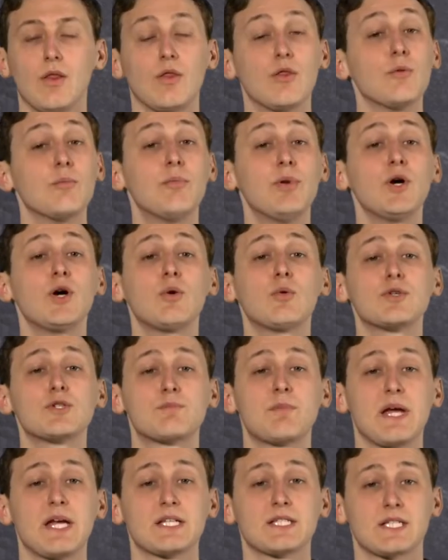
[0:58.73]
The book was
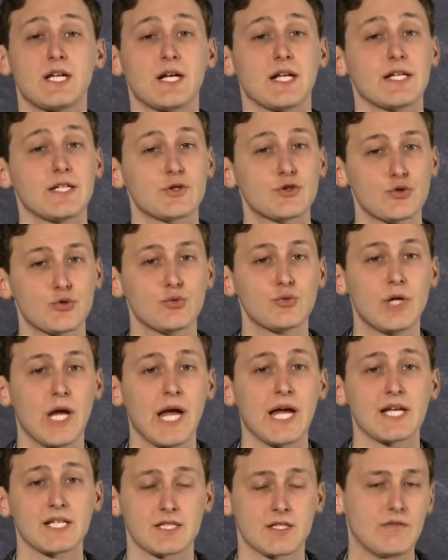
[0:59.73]
based on a true
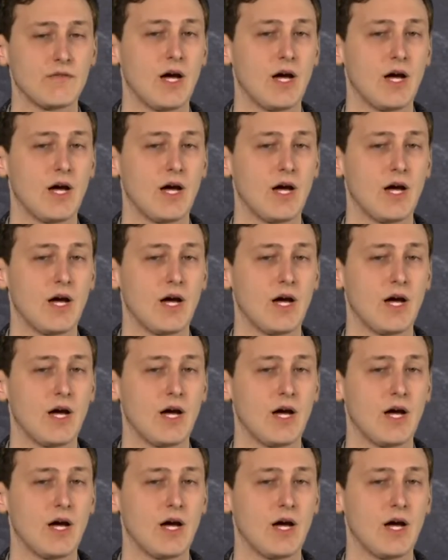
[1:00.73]
case of a